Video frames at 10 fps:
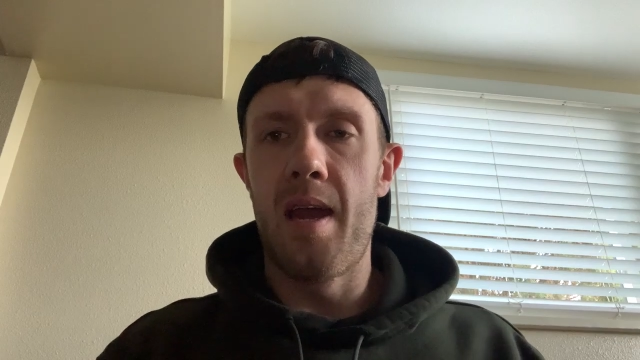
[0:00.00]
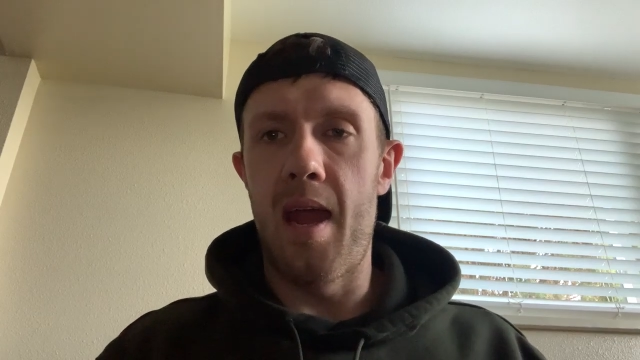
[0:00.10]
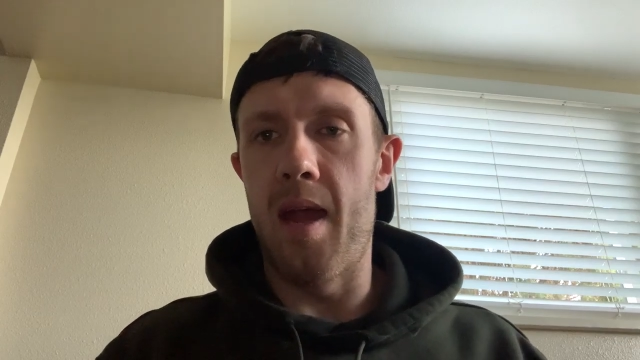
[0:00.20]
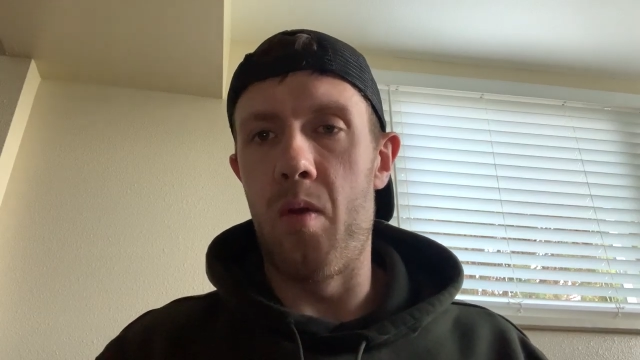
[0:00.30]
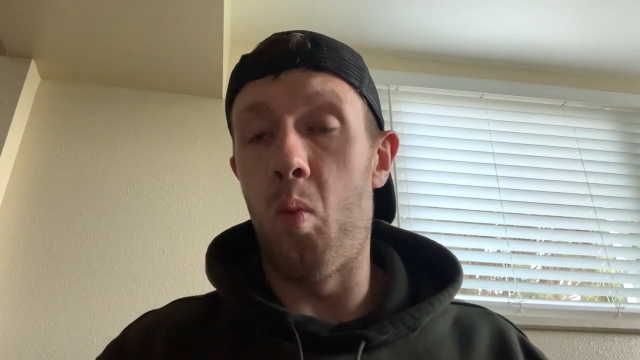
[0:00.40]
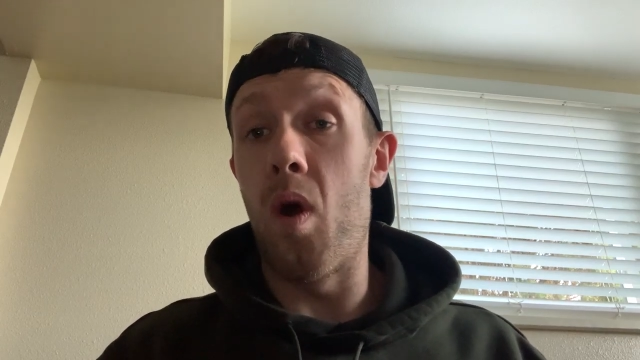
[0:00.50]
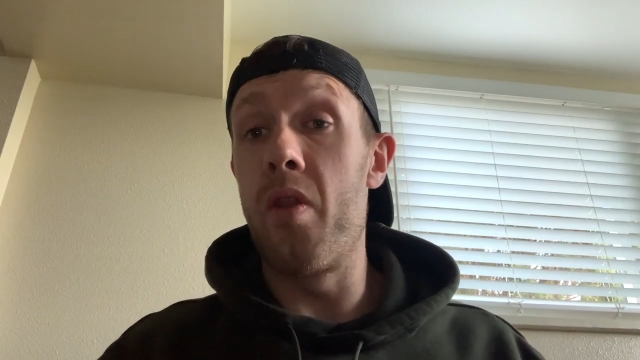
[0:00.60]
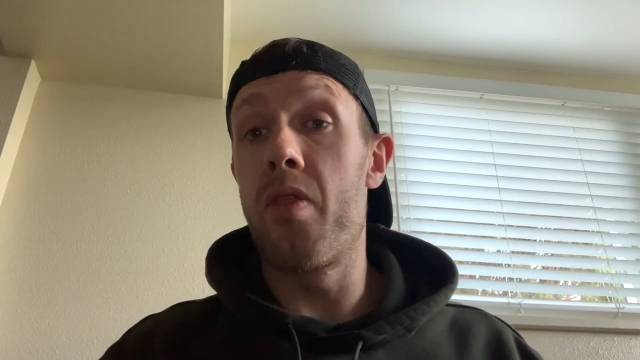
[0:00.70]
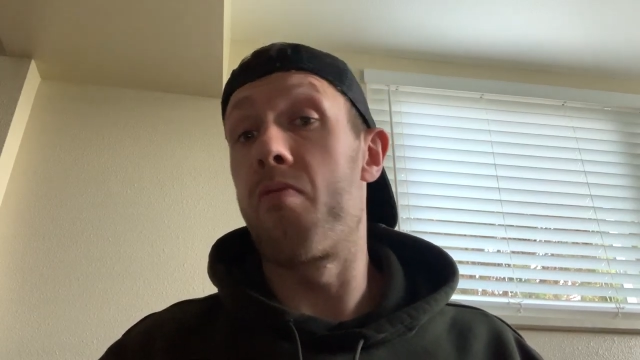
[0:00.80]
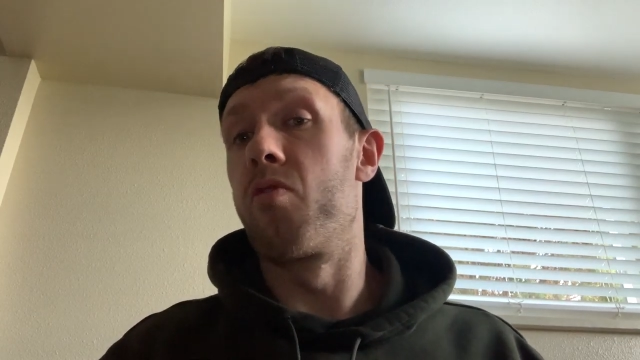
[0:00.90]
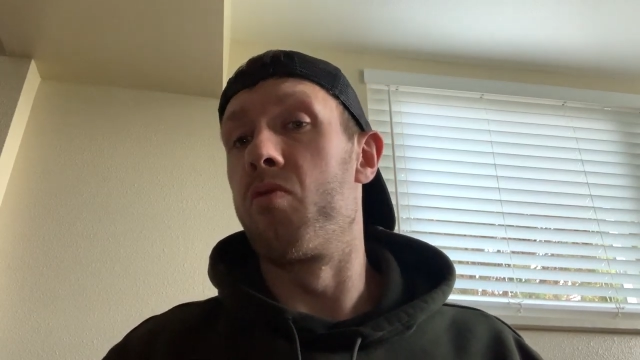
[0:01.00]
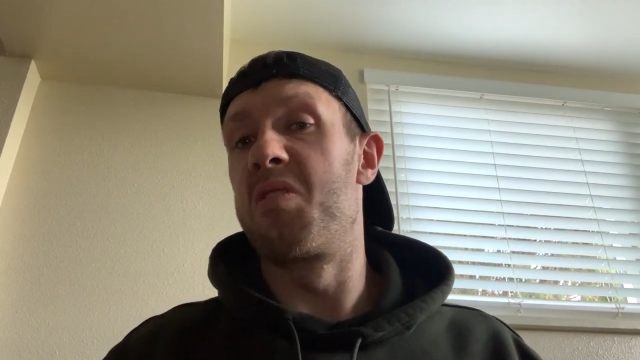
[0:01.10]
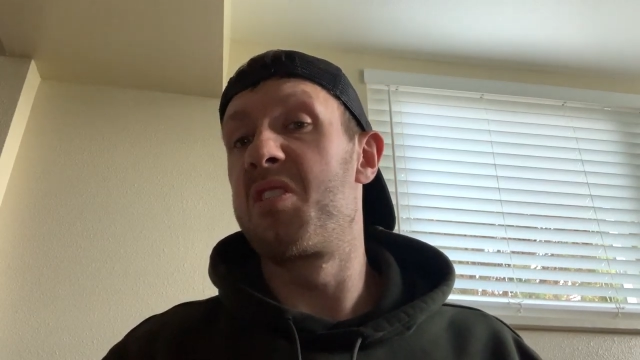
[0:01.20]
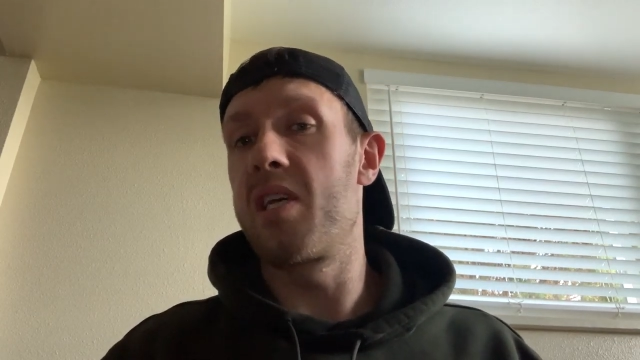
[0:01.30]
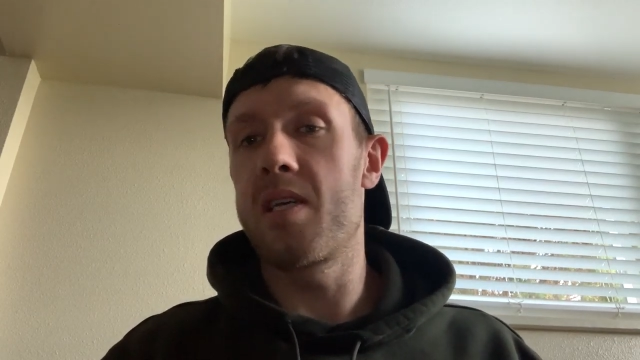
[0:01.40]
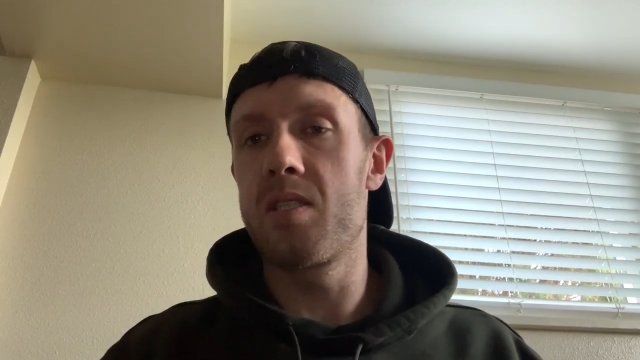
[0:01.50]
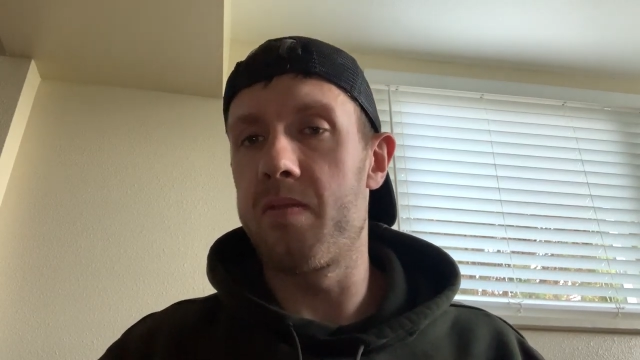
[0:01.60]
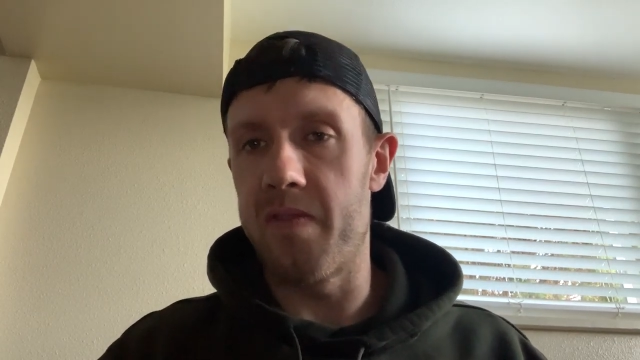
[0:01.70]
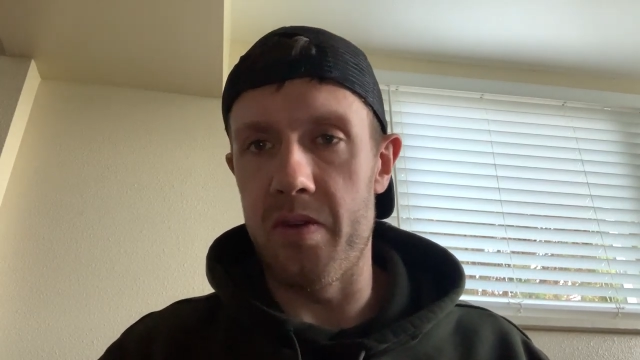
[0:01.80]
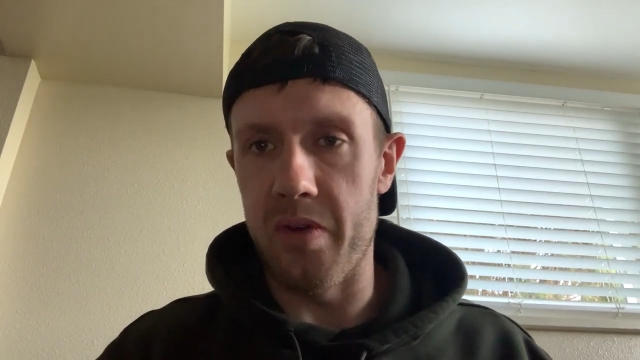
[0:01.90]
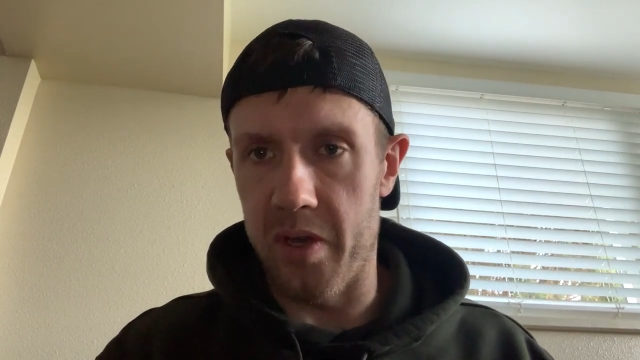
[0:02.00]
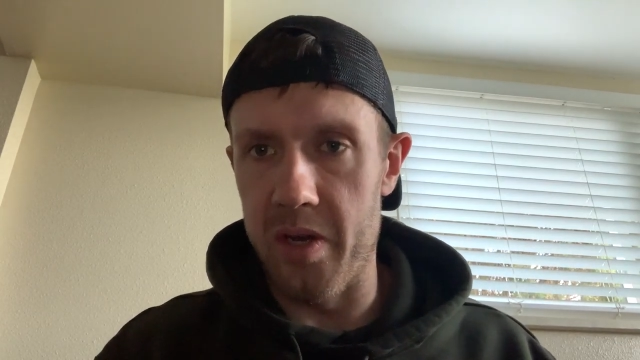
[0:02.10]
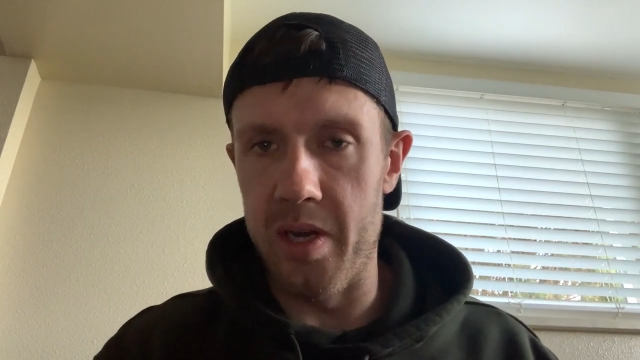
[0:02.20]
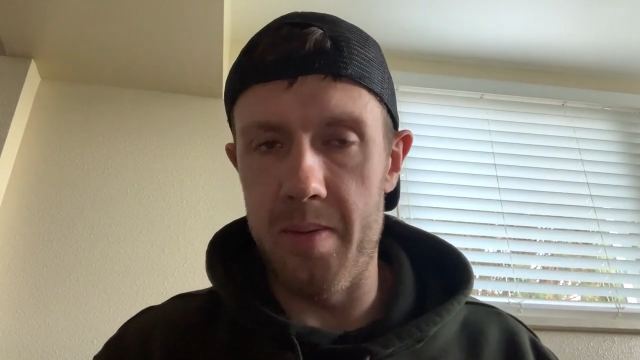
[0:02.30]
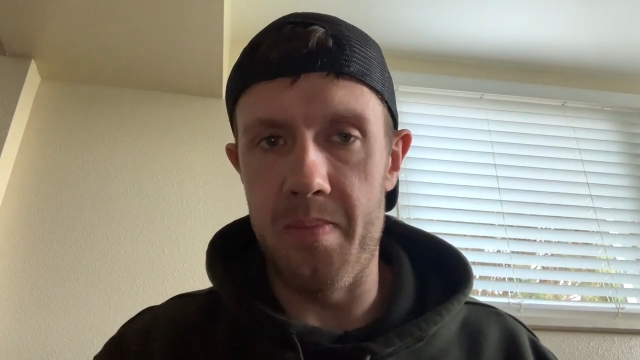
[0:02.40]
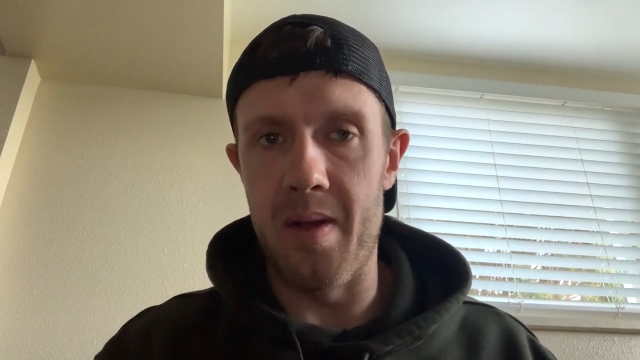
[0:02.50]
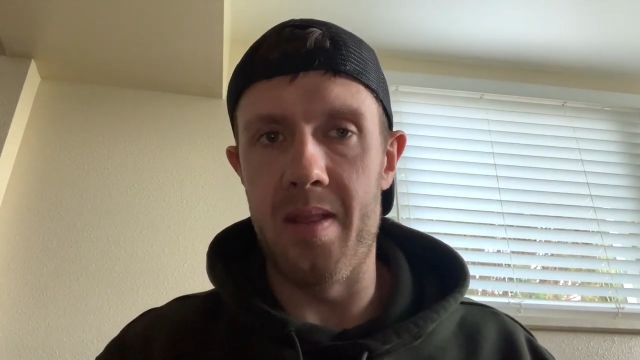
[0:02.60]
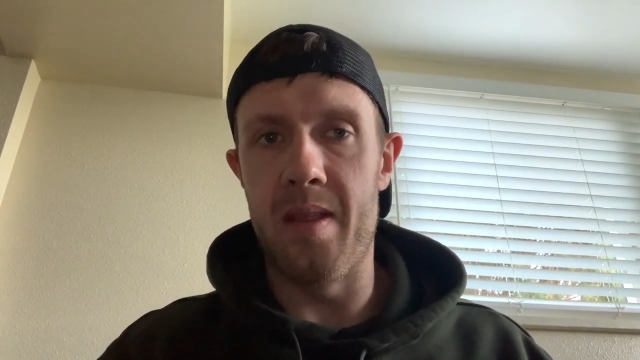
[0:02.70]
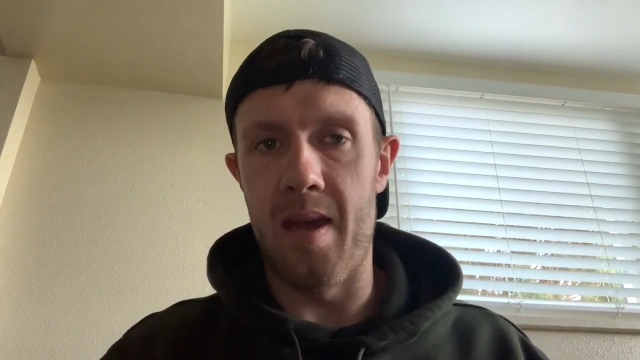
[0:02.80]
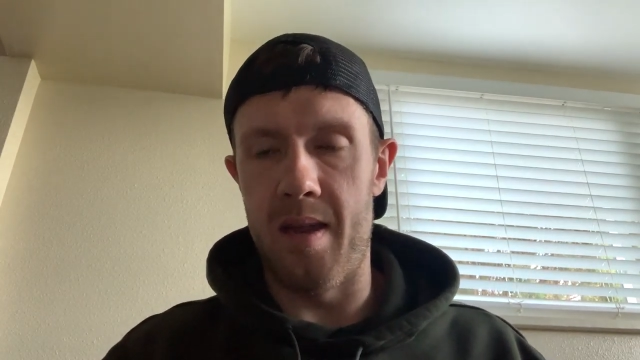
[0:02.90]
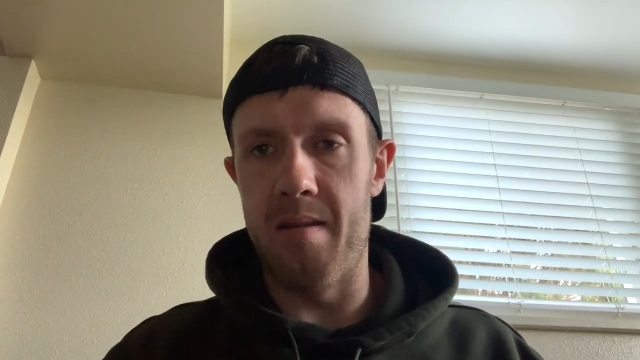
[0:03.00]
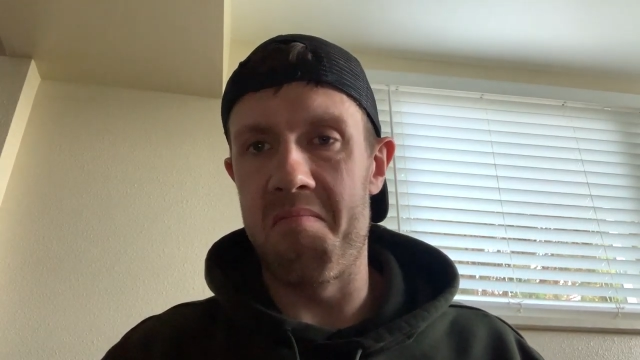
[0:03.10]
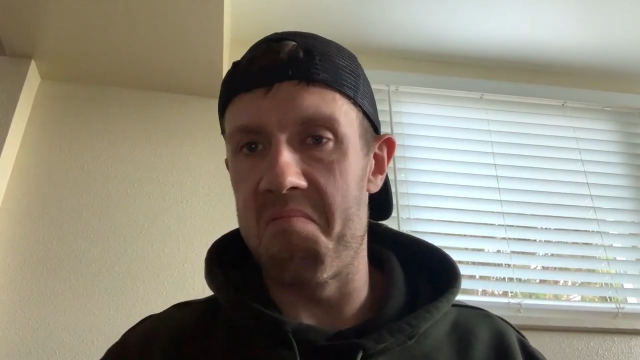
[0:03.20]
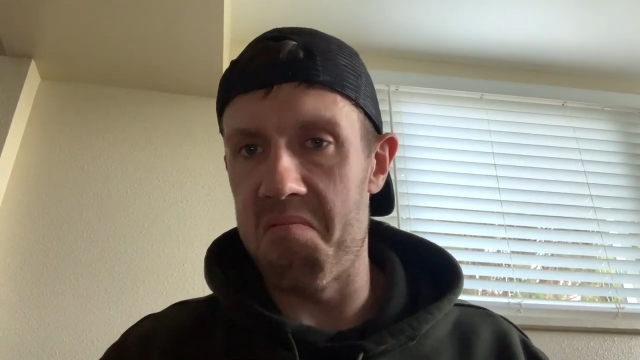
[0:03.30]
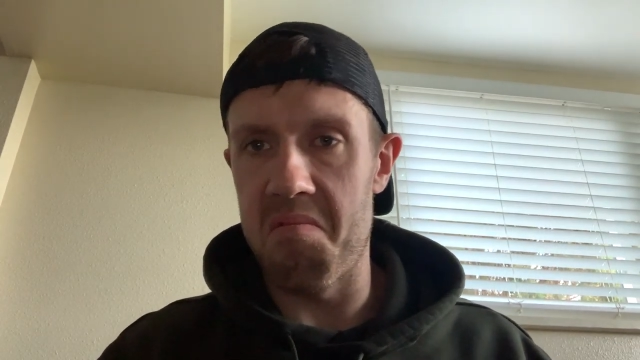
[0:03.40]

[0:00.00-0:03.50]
and 1 through 6 feel good, but then